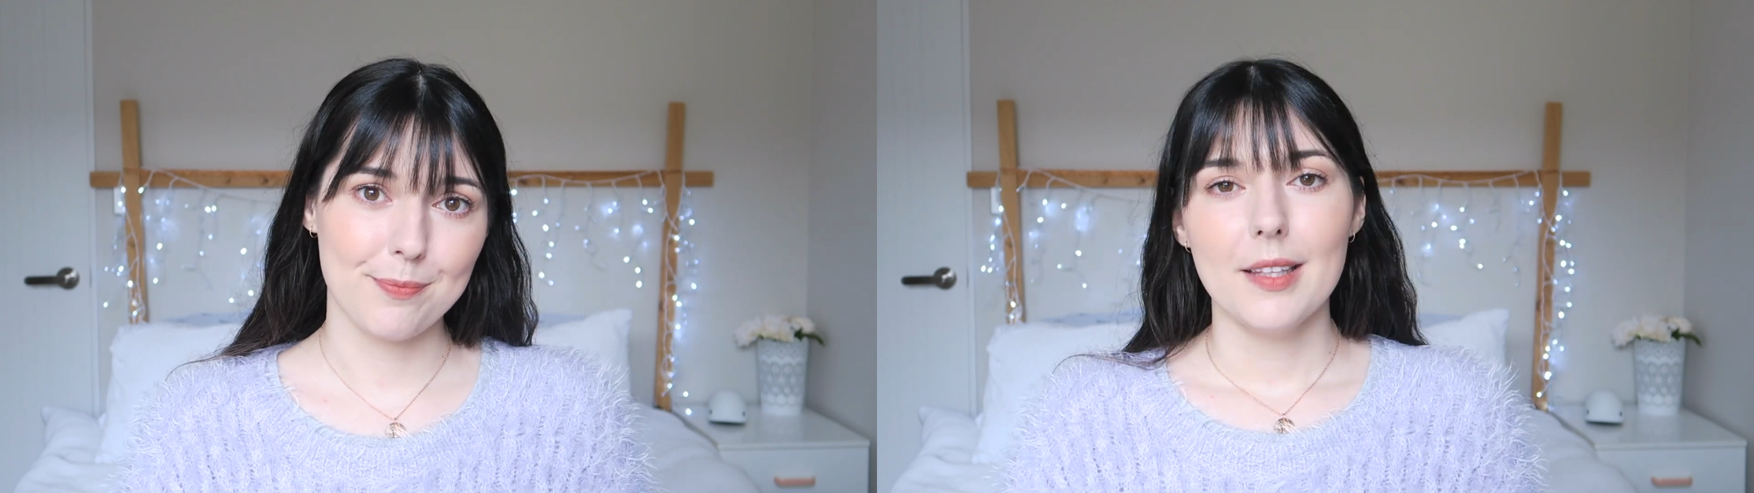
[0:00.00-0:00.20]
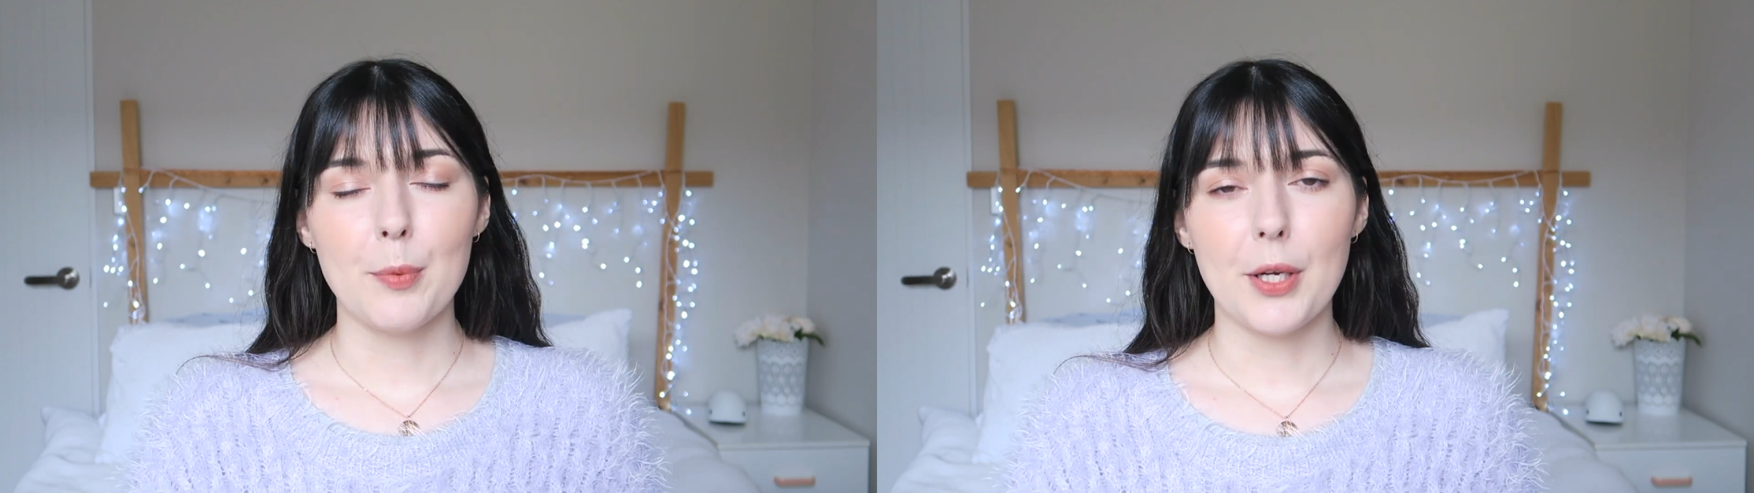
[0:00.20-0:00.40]

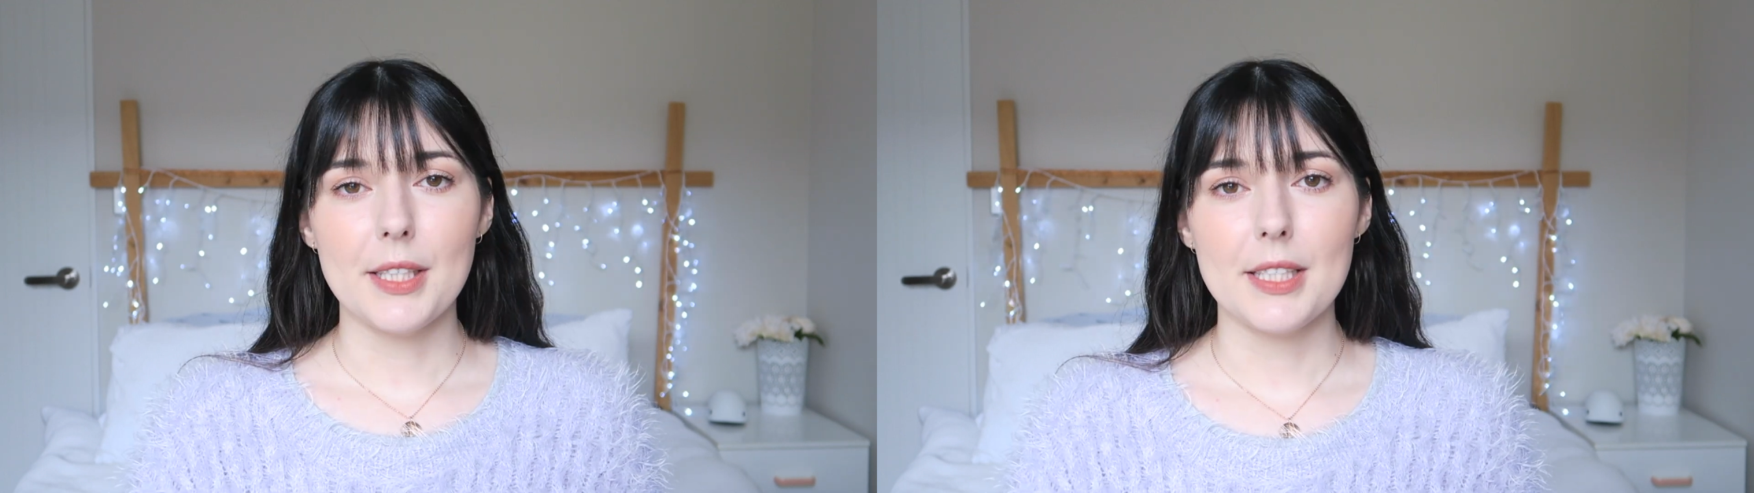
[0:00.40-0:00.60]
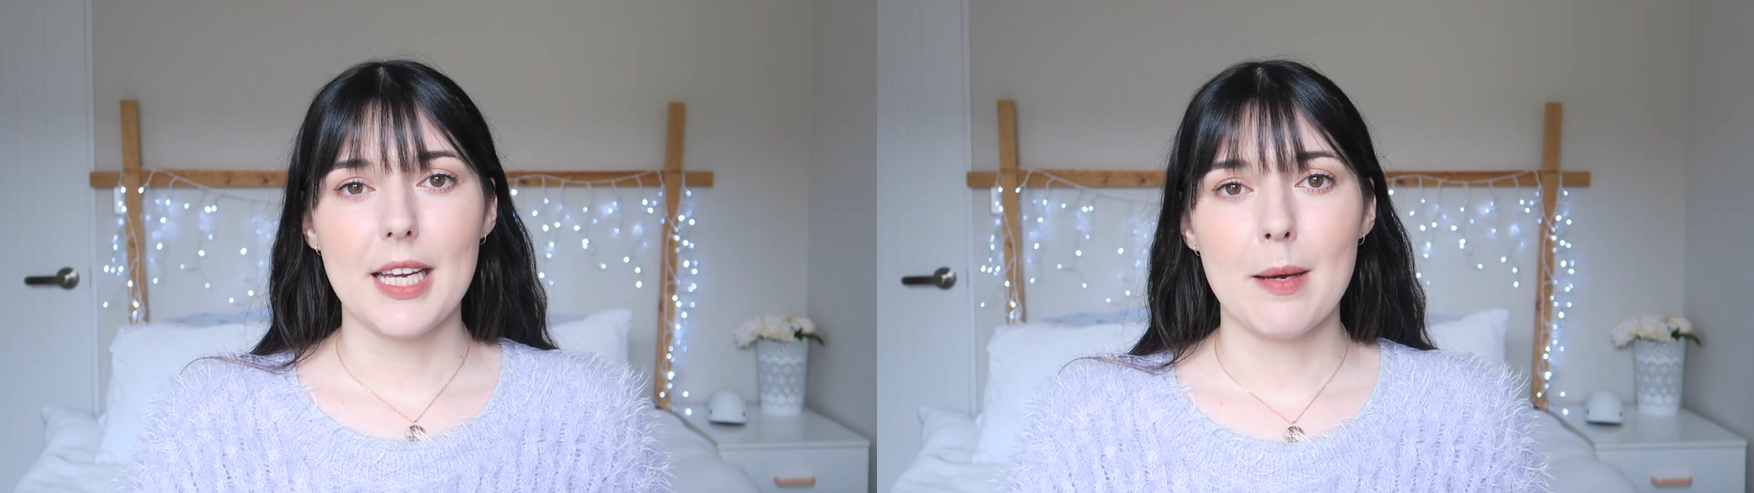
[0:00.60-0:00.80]
The
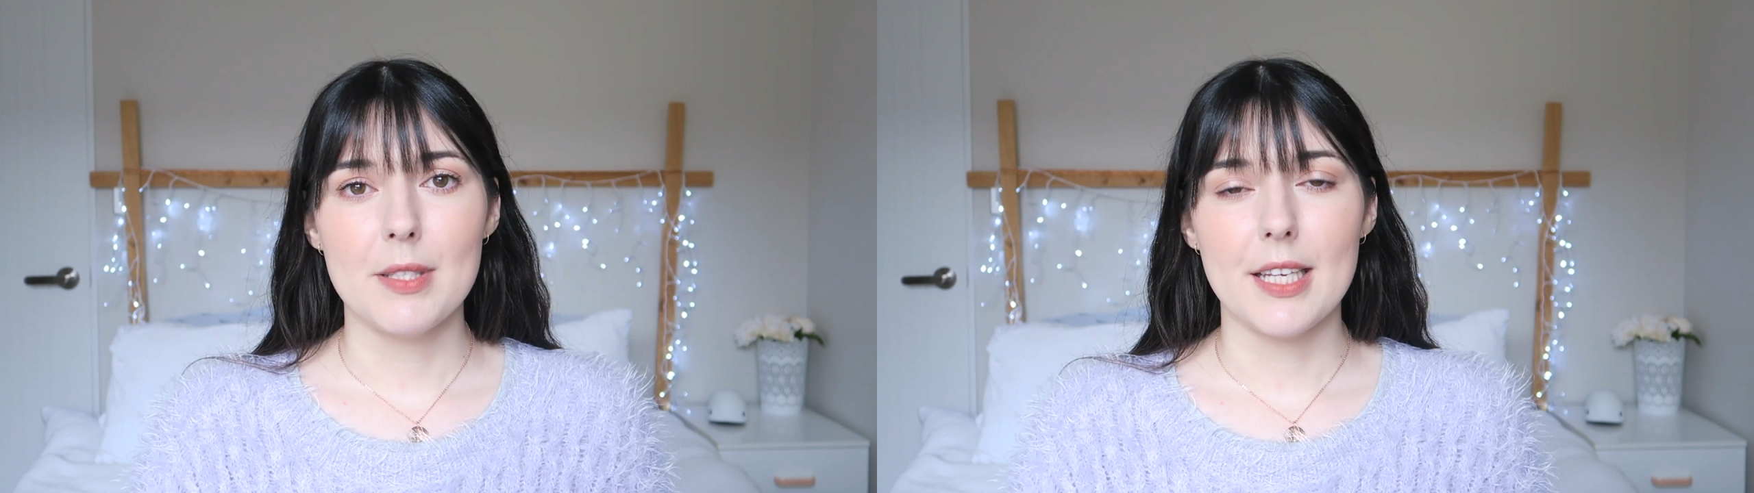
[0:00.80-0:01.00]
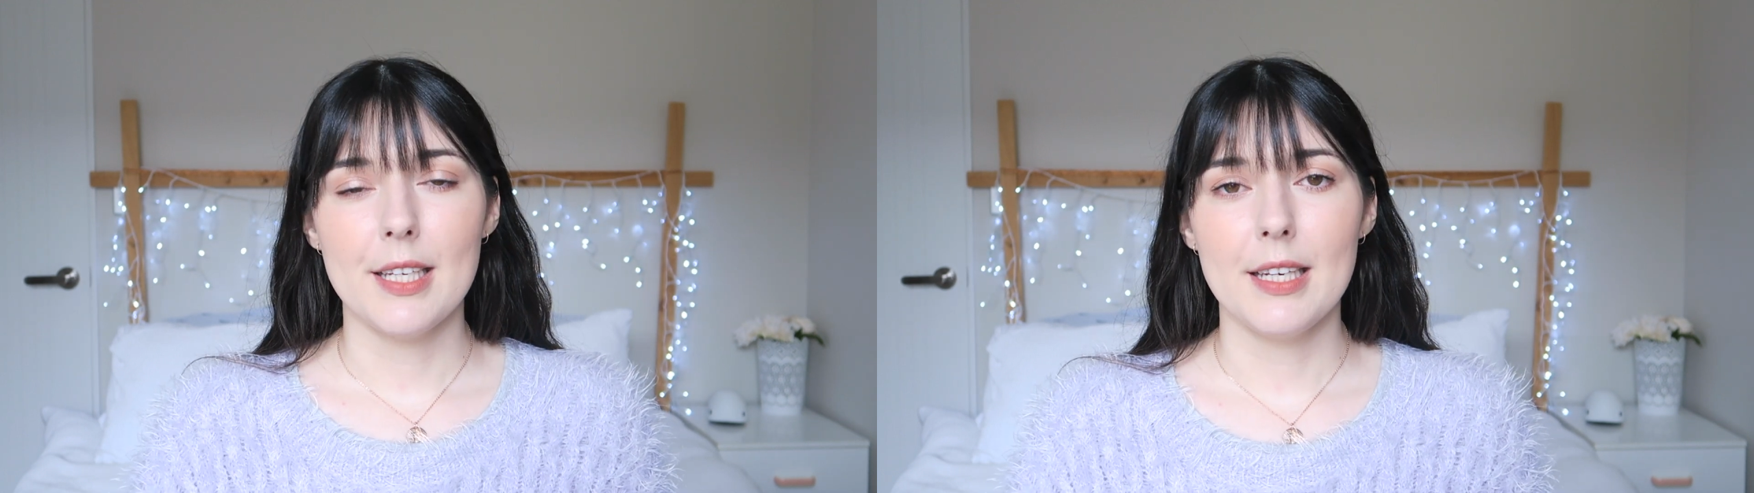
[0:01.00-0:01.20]
product
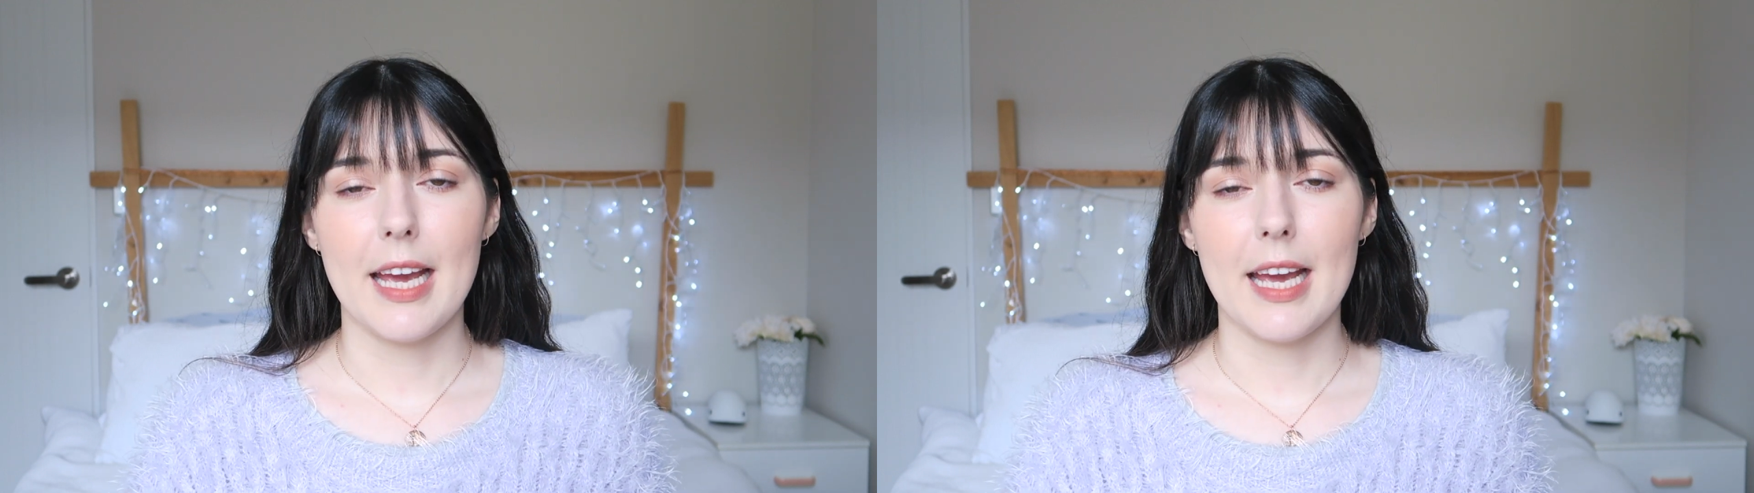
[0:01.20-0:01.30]
comes in